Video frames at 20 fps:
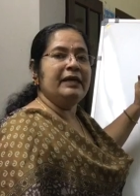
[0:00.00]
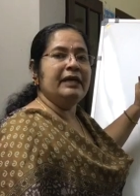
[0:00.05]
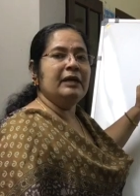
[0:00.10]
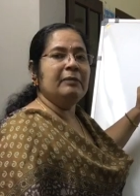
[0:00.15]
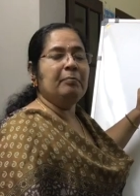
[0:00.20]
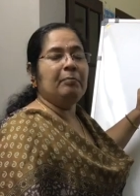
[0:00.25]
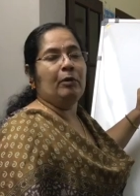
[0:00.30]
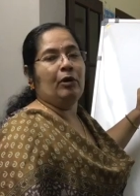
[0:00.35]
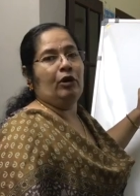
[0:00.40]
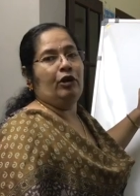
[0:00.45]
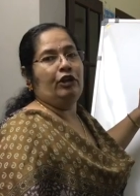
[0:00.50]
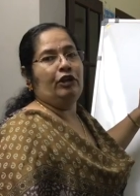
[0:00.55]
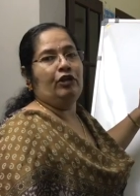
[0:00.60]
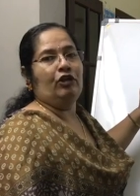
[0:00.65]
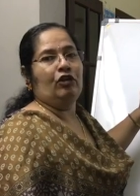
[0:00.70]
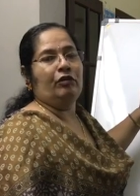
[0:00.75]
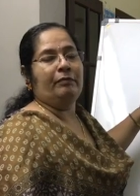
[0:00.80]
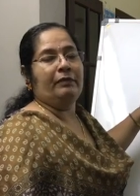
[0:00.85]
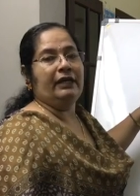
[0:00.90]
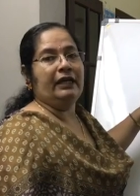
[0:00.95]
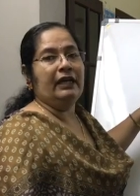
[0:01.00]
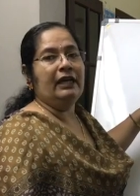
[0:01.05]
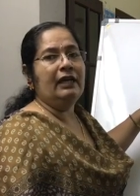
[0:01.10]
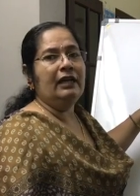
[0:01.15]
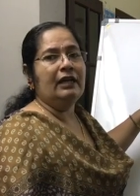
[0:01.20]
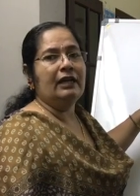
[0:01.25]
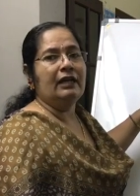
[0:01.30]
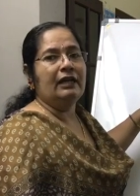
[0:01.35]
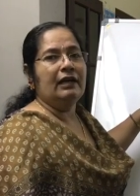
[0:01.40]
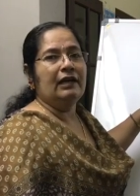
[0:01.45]
a polynomial
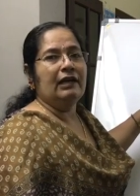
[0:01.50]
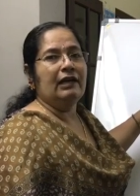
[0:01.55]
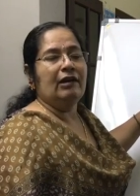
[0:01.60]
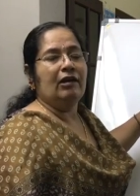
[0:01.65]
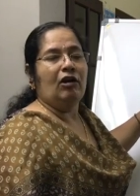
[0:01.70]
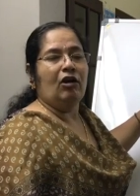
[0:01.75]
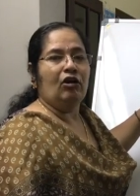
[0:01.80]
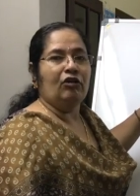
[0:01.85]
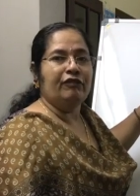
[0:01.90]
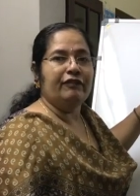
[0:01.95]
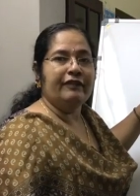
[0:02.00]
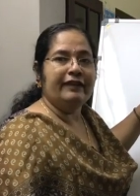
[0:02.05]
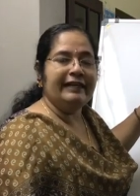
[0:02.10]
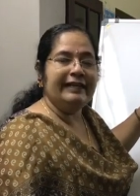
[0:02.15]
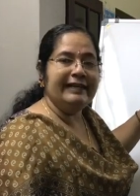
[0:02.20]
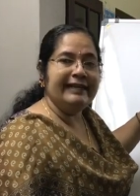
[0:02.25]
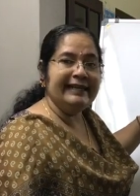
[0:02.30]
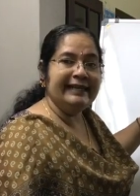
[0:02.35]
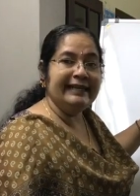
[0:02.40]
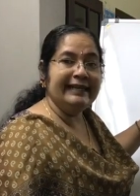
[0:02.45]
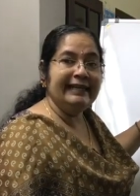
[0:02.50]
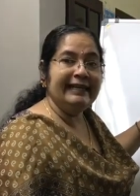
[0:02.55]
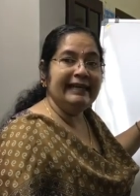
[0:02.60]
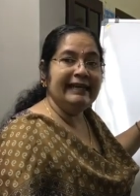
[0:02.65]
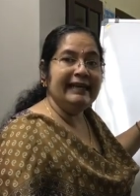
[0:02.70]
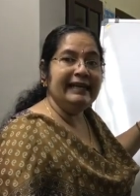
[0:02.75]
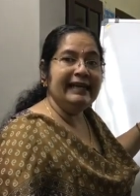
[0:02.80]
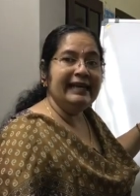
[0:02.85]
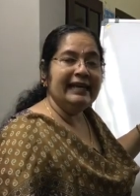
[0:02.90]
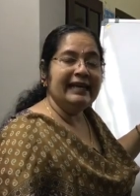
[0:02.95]
of
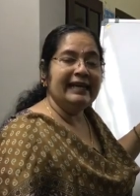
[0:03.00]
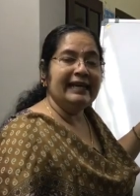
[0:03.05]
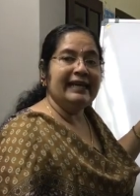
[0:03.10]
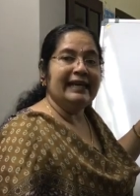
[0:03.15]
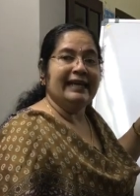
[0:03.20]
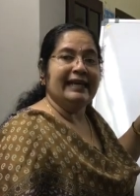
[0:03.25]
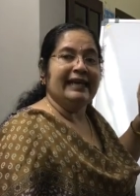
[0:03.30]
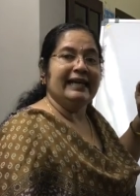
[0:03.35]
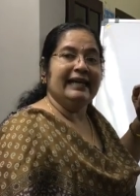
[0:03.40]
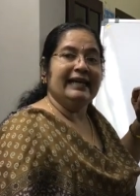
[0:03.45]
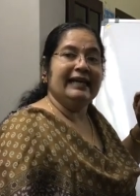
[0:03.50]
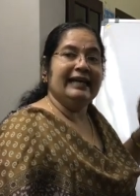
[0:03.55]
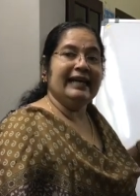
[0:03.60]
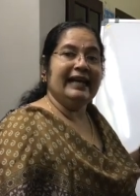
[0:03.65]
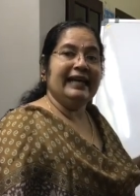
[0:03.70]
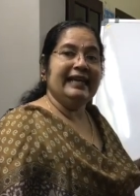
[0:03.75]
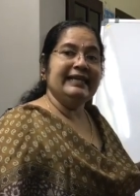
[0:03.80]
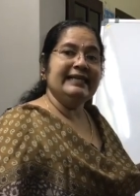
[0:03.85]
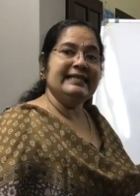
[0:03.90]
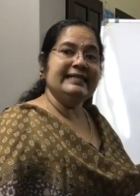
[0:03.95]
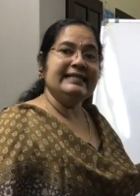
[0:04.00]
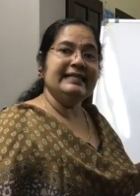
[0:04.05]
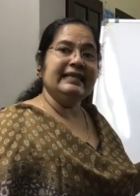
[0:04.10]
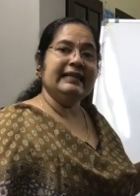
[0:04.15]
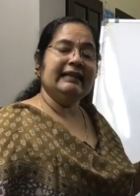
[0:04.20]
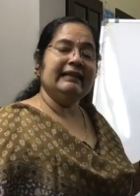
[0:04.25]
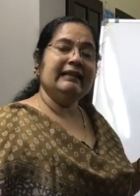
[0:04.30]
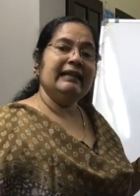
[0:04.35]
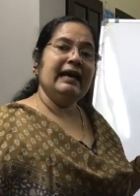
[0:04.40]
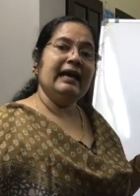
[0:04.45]
degree greater
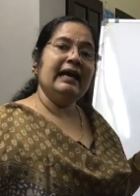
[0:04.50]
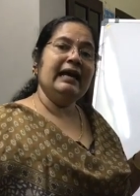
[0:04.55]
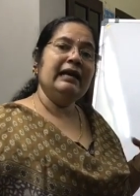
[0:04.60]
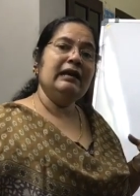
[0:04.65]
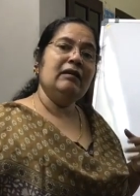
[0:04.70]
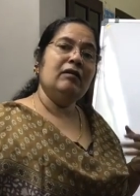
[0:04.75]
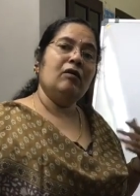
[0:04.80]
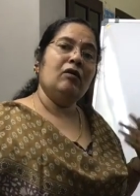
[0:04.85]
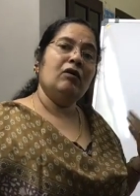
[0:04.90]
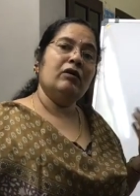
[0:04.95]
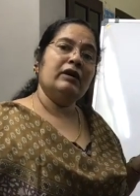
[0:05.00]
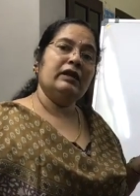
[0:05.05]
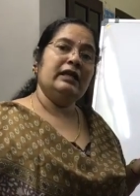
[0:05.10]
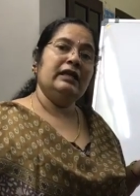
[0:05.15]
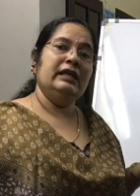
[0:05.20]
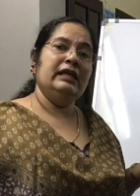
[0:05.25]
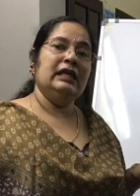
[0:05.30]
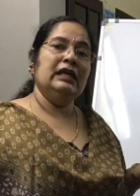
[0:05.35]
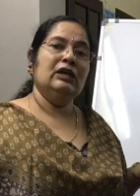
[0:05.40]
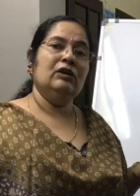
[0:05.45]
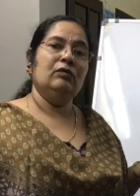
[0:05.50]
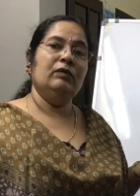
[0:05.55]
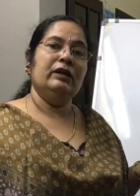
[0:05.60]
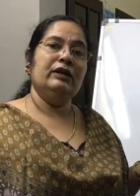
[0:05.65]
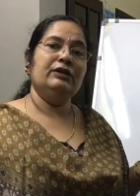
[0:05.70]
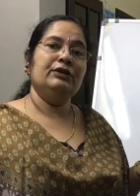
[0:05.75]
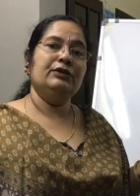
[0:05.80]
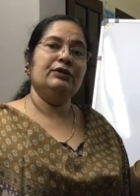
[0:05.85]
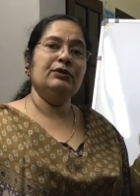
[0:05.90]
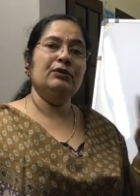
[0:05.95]
than or equal
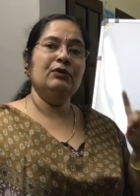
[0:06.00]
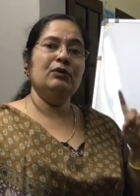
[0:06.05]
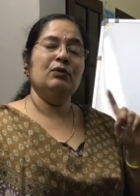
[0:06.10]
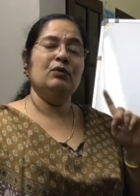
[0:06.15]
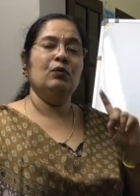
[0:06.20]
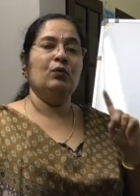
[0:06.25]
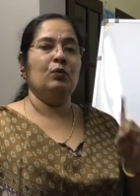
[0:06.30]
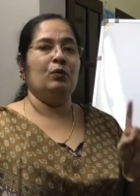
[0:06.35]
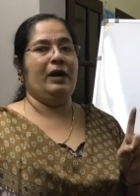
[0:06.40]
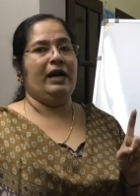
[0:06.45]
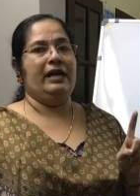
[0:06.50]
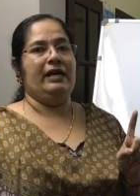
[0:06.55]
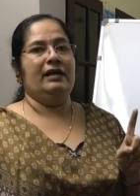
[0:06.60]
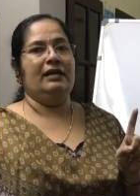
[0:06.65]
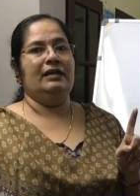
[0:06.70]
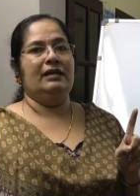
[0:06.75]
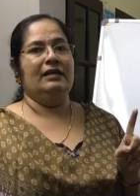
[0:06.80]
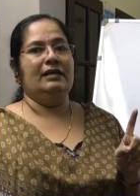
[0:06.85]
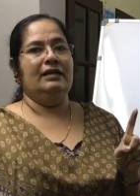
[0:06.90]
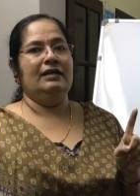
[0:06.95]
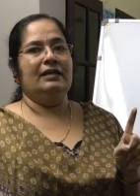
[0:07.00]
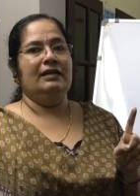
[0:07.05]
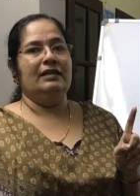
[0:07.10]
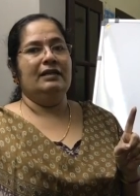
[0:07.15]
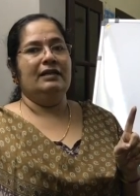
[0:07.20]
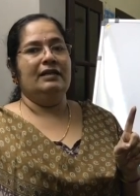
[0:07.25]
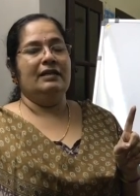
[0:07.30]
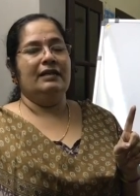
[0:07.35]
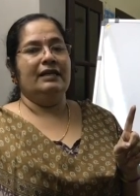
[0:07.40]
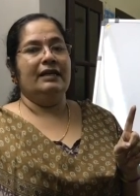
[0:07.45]
to 1.
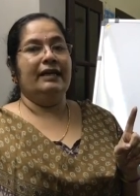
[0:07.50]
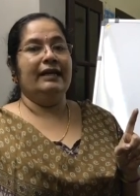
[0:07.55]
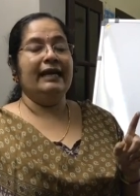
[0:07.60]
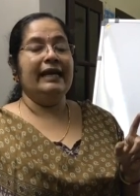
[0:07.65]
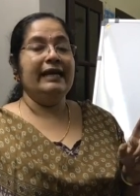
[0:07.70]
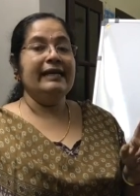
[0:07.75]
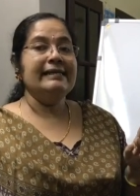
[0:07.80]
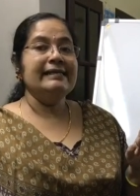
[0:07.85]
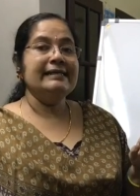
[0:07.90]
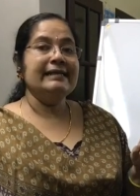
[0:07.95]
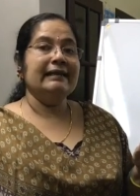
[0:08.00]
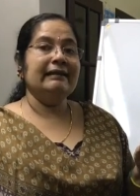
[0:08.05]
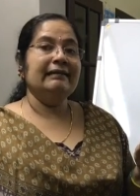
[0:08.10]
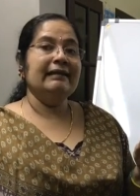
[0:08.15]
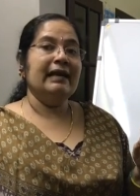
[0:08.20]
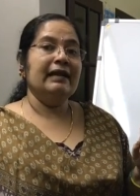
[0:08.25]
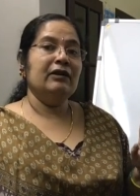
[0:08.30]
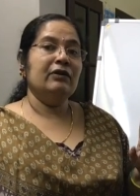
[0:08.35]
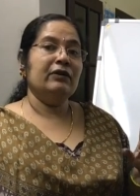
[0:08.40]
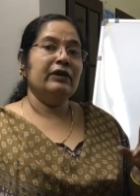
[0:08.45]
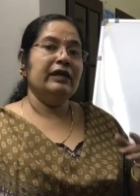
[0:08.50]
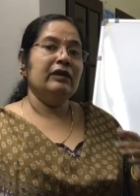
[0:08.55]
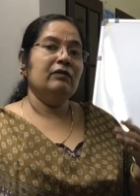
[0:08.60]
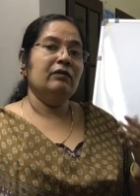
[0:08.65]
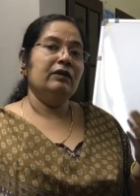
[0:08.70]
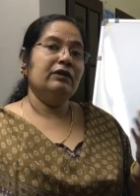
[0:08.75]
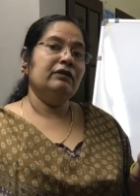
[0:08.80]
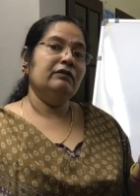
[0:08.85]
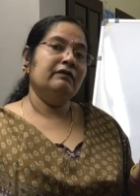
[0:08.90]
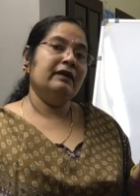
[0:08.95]
Greater than or equal
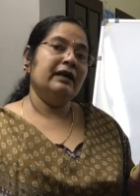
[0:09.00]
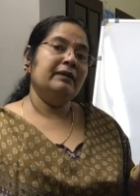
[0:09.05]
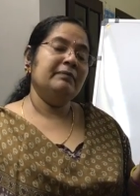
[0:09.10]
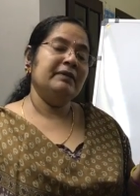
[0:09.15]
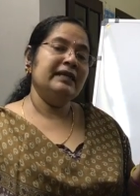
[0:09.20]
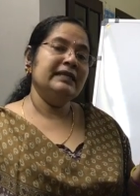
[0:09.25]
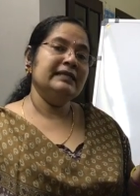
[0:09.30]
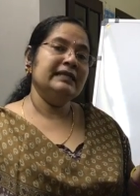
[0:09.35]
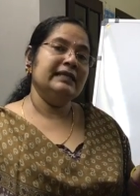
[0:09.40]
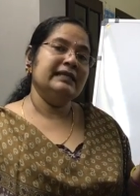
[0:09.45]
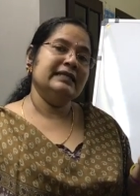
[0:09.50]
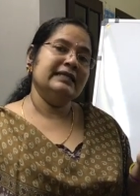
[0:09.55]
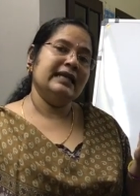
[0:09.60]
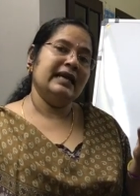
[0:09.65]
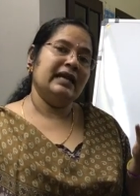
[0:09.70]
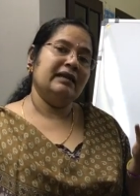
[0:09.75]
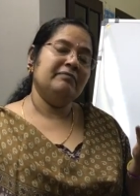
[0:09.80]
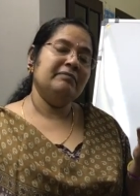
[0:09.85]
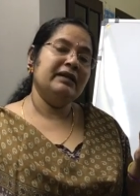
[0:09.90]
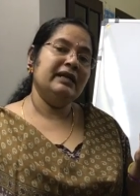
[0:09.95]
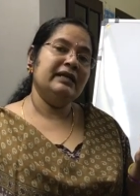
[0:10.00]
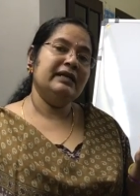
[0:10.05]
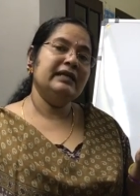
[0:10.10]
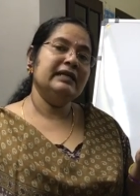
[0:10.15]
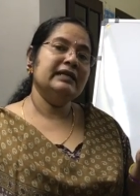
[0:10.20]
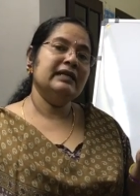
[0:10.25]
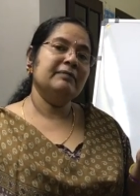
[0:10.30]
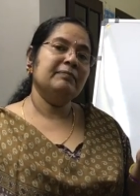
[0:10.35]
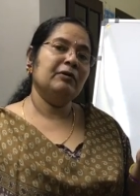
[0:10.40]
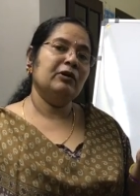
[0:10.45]
to 1 means it can be a
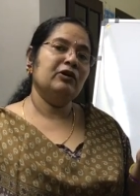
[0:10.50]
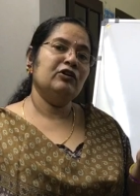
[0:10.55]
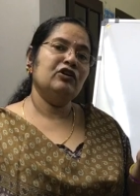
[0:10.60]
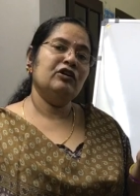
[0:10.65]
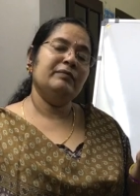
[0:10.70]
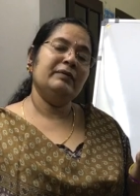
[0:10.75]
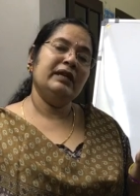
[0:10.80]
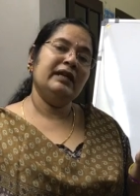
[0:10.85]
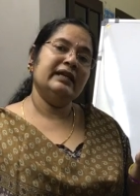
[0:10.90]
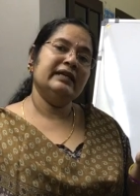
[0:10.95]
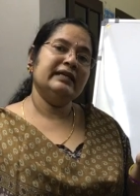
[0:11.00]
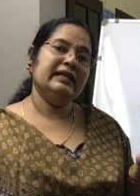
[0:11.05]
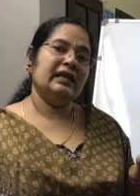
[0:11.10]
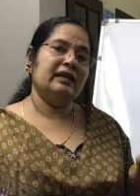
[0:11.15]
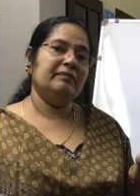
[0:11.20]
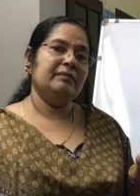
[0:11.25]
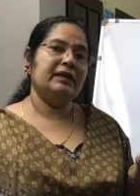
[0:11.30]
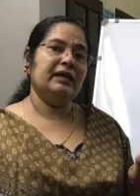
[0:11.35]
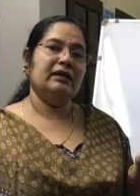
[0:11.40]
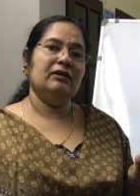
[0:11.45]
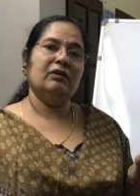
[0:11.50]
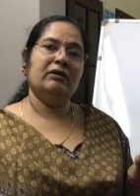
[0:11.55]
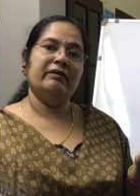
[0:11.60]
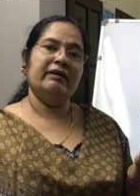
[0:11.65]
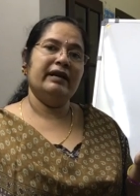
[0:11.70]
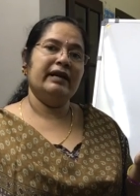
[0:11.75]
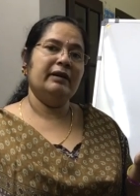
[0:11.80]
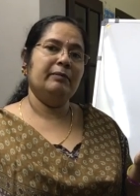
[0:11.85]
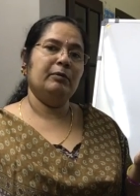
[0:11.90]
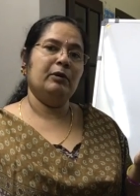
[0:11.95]
linear polynomial, it can be a
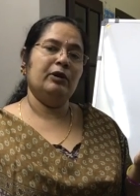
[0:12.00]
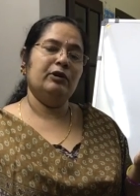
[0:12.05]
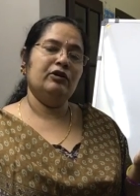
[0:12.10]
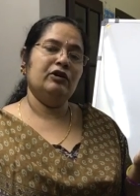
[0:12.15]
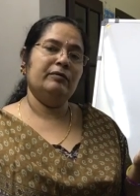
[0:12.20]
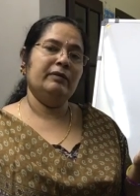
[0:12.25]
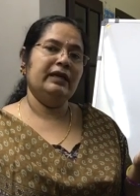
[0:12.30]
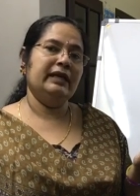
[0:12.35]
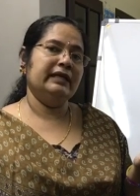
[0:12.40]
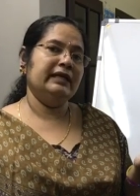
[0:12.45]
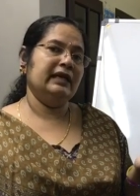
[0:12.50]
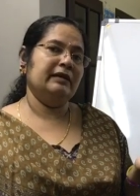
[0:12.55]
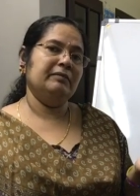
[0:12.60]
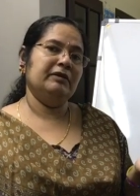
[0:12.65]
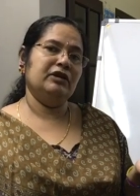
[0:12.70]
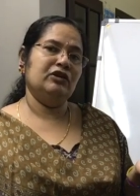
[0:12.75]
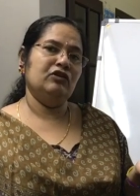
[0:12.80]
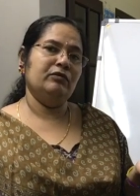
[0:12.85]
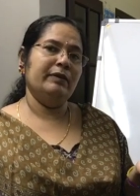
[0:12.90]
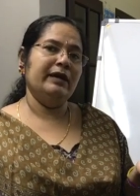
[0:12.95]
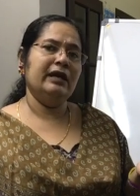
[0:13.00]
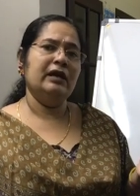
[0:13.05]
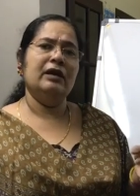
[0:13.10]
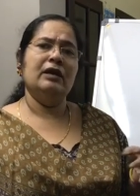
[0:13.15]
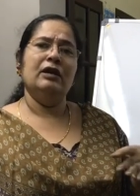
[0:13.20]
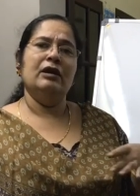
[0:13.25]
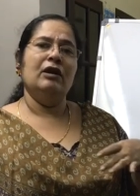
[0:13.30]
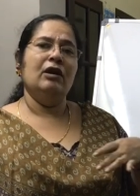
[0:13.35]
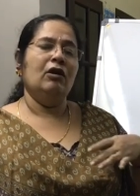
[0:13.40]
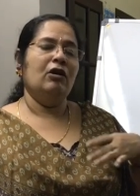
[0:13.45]
quadratic polynomial, it can be a cubic
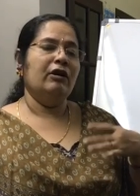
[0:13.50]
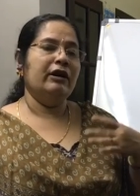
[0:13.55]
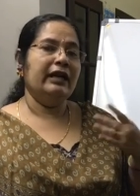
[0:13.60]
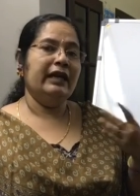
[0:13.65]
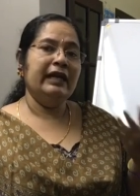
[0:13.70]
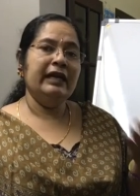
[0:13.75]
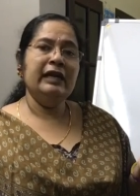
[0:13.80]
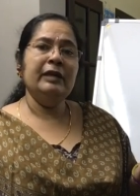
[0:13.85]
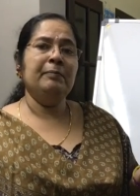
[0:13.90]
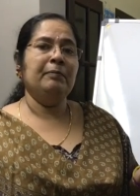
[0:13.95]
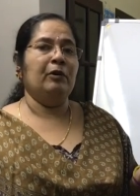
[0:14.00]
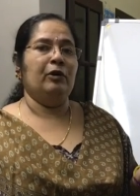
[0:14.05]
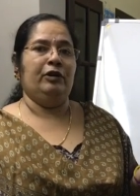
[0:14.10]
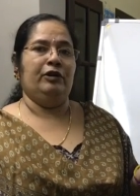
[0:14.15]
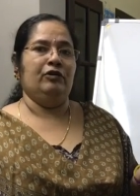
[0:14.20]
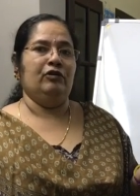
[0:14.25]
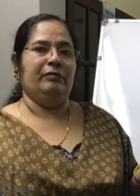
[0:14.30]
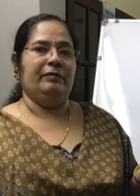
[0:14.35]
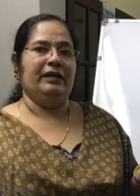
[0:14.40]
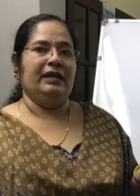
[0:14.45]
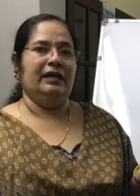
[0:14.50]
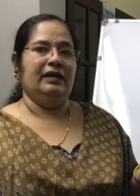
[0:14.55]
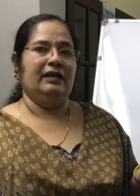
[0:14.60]
or any polynomial